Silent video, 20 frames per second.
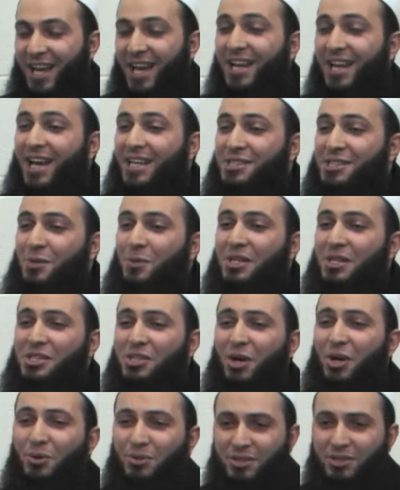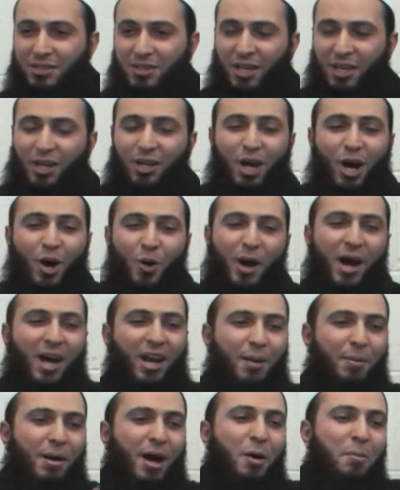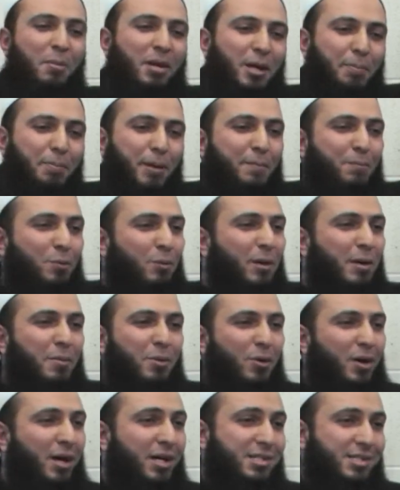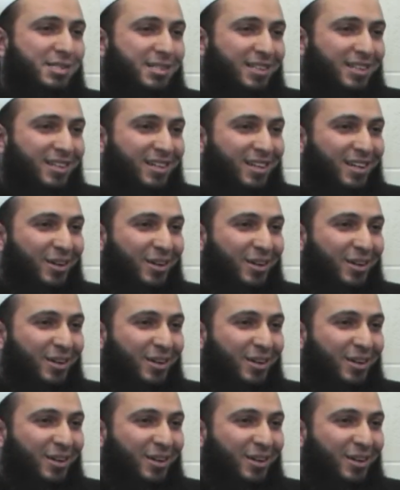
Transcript: And as a result, Allahu A'lam, how many people memorized